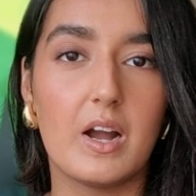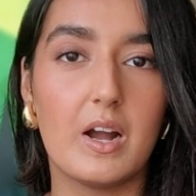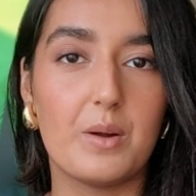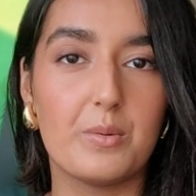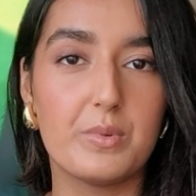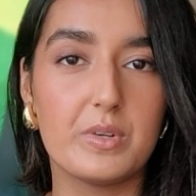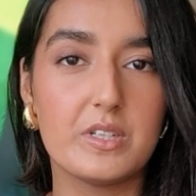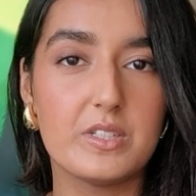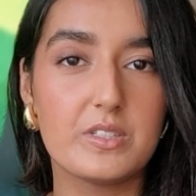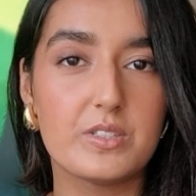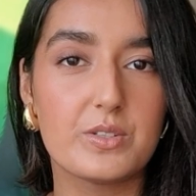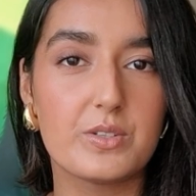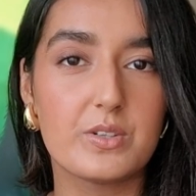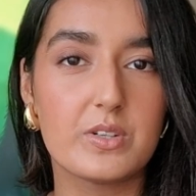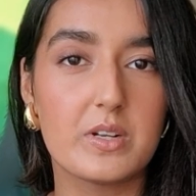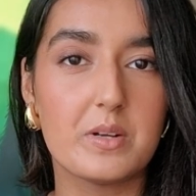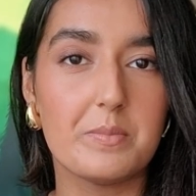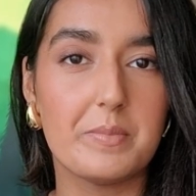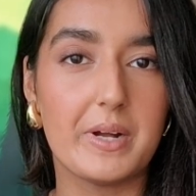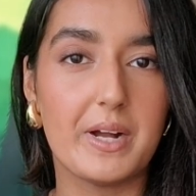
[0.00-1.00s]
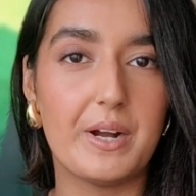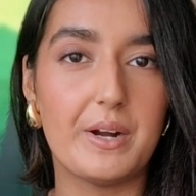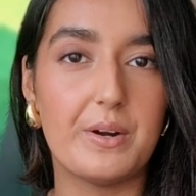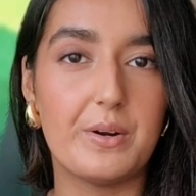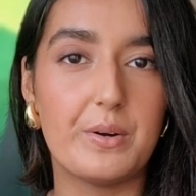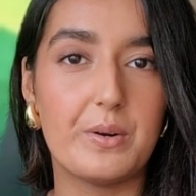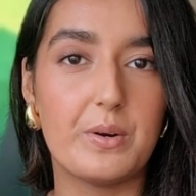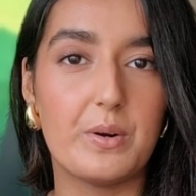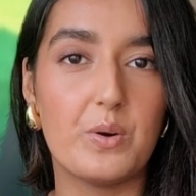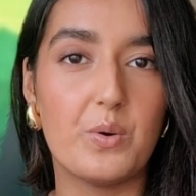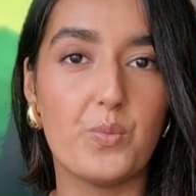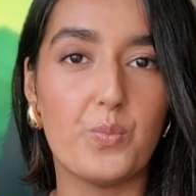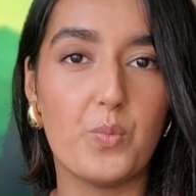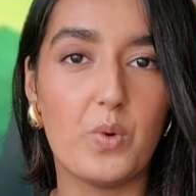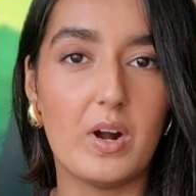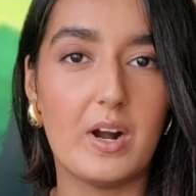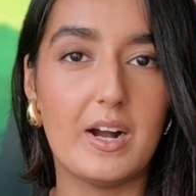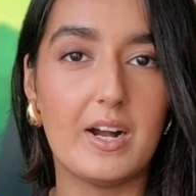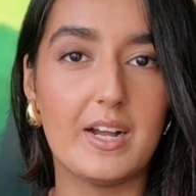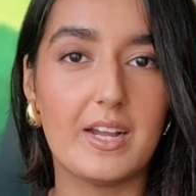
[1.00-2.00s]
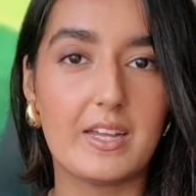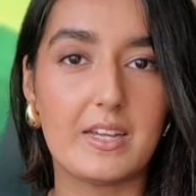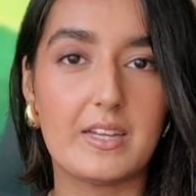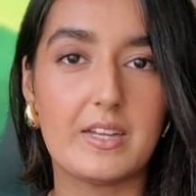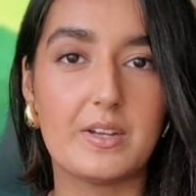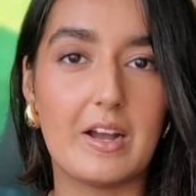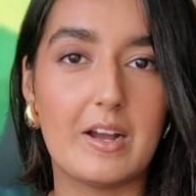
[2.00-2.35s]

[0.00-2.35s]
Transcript: I want to talk about why,